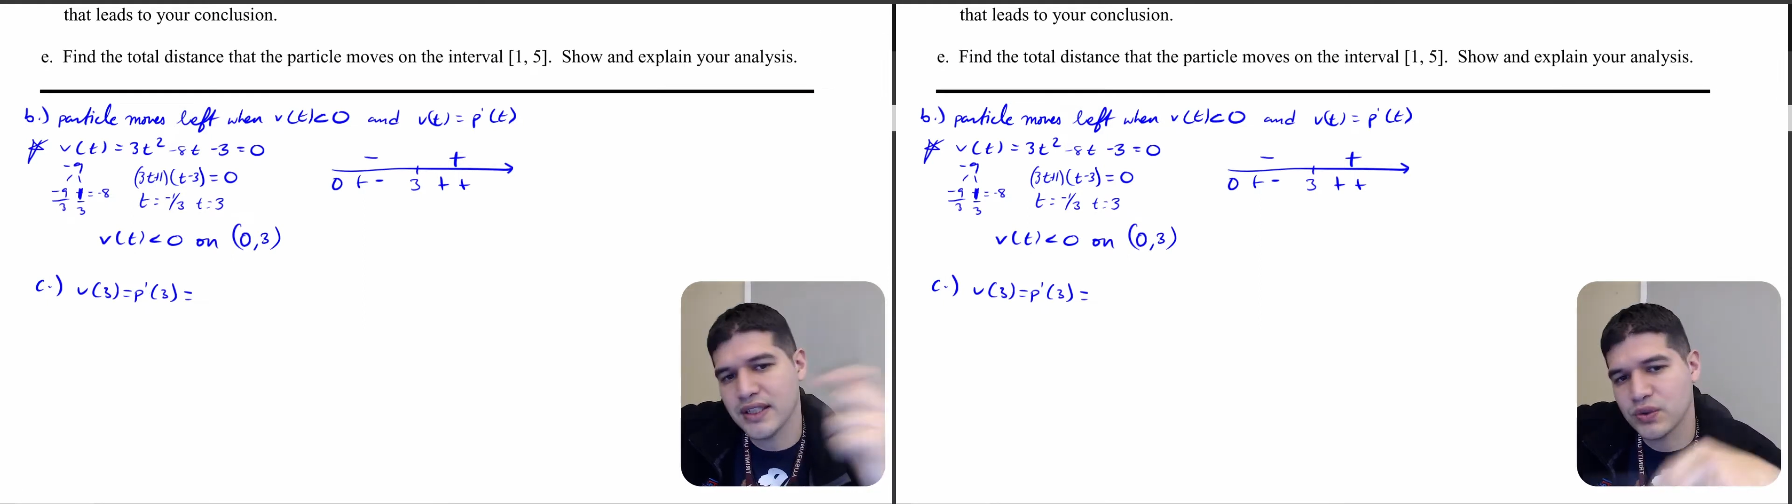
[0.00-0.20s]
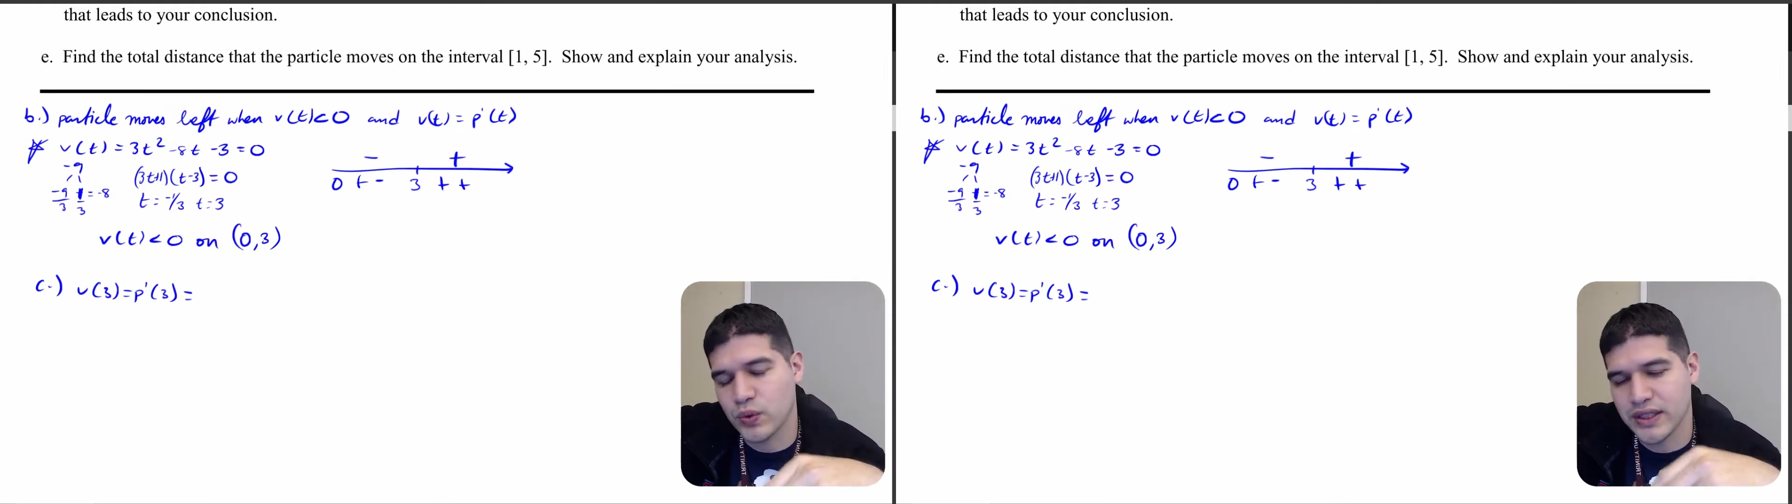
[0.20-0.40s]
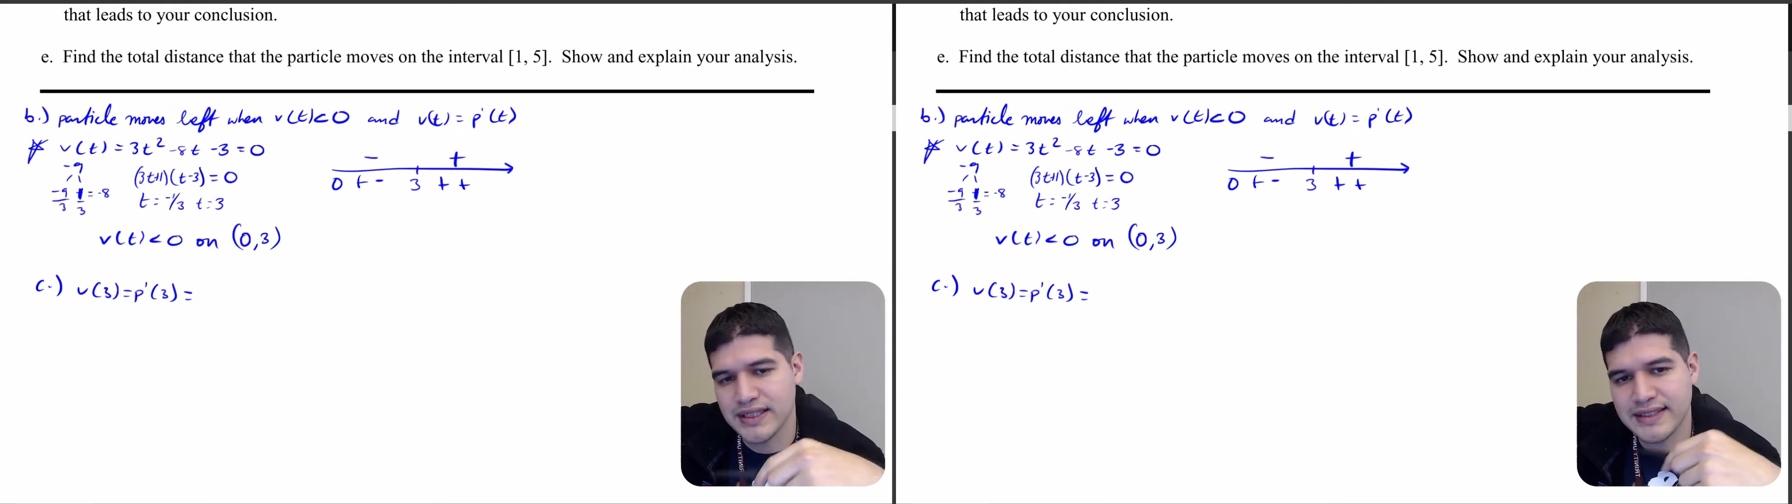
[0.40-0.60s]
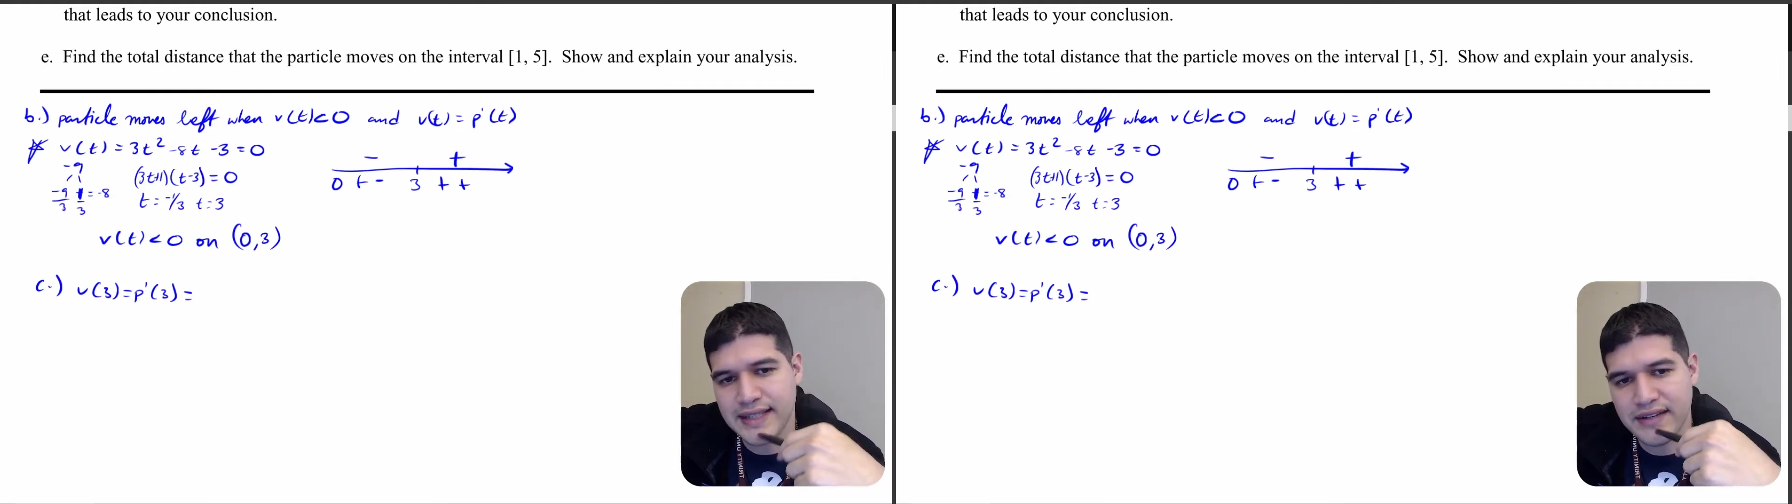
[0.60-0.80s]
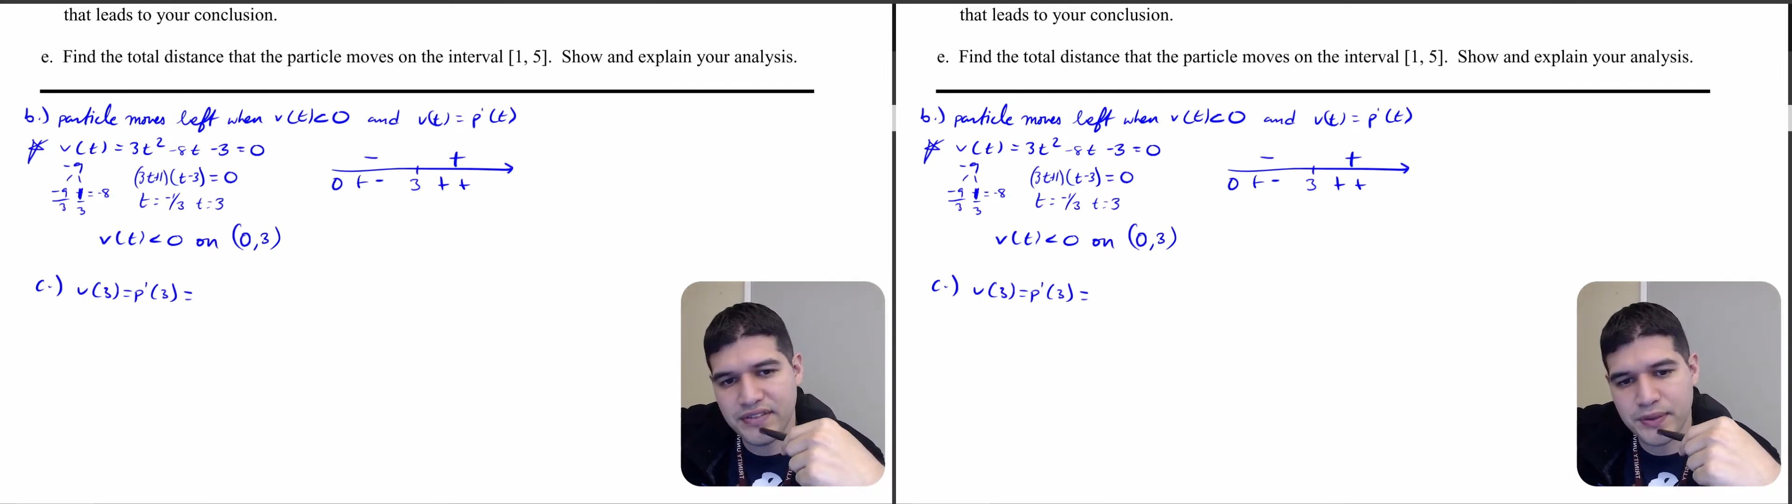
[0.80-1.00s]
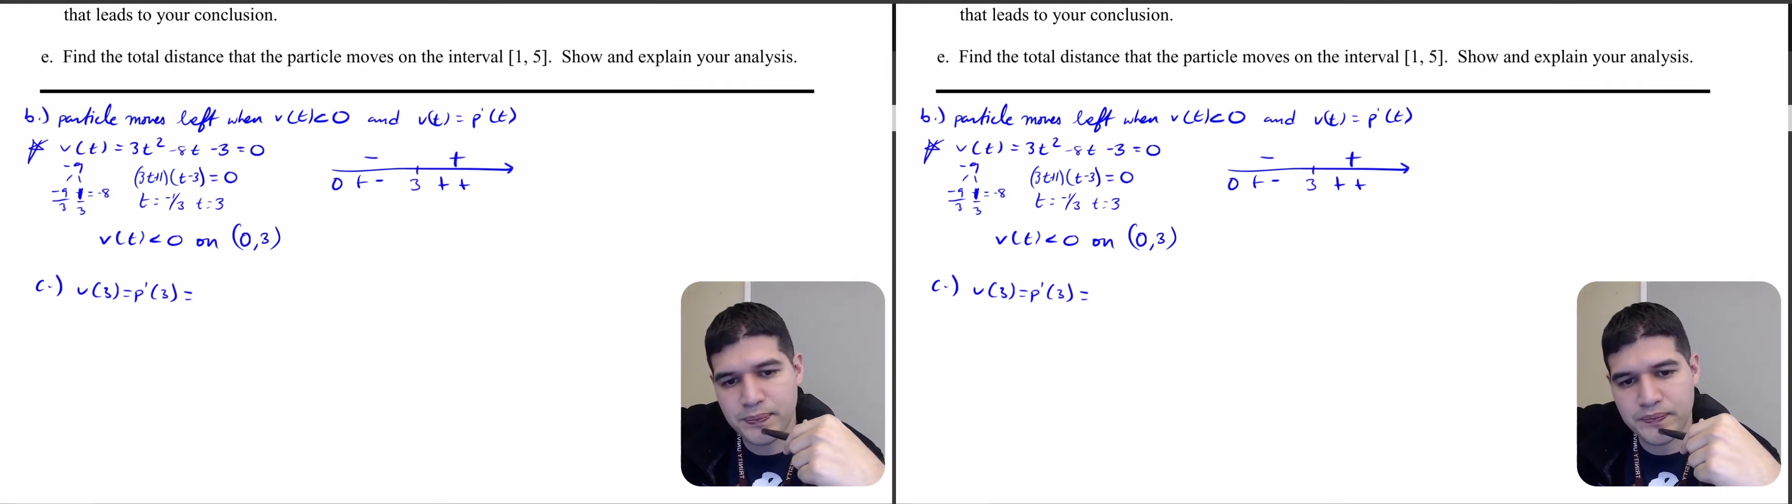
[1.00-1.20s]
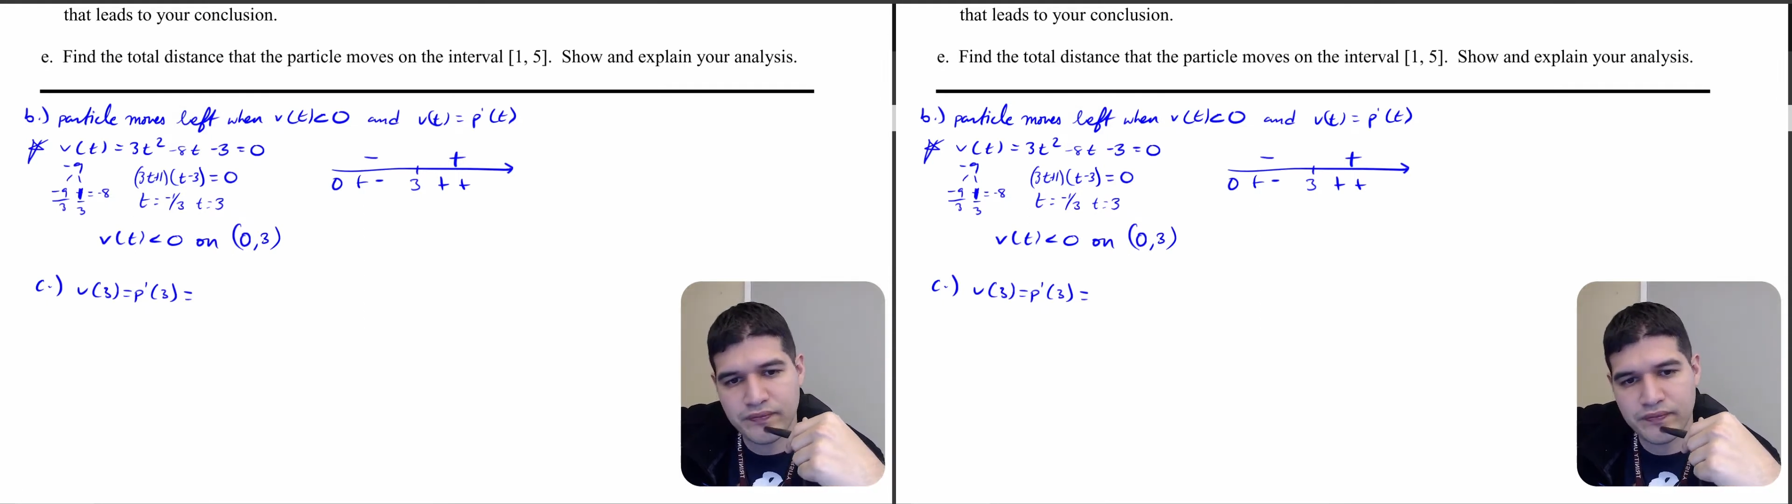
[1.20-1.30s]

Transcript: that's 27,